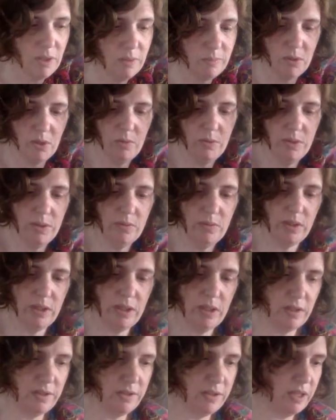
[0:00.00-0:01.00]
going with the
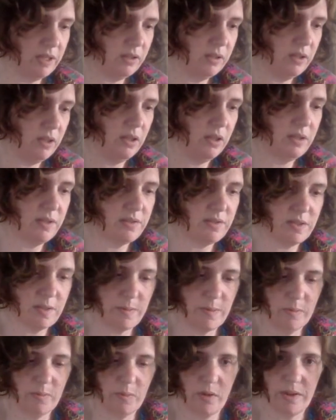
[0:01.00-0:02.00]
other alcohol because it's
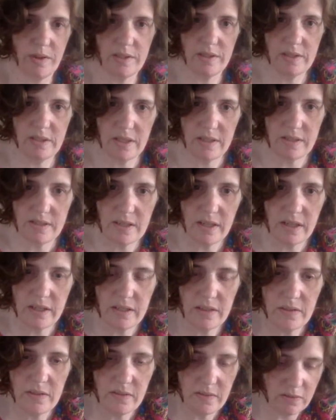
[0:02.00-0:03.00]
been more than 10
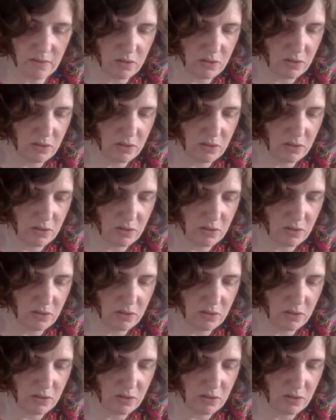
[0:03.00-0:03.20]
seconds.